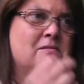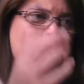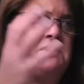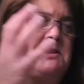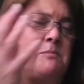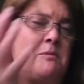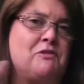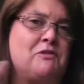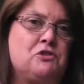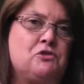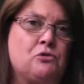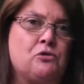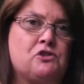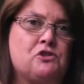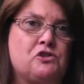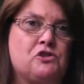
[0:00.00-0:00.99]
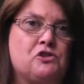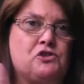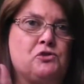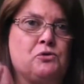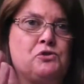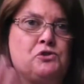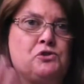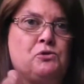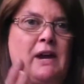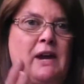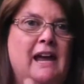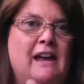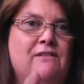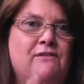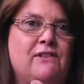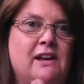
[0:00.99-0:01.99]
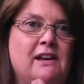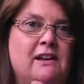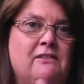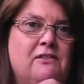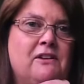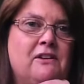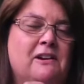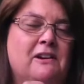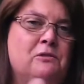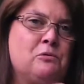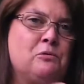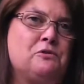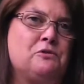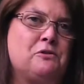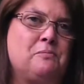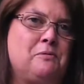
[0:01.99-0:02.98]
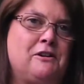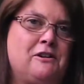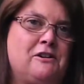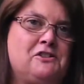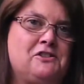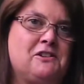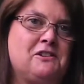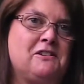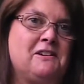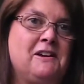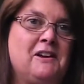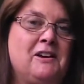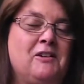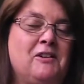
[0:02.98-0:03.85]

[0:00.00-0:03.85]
some of the doors are so heavy that an older person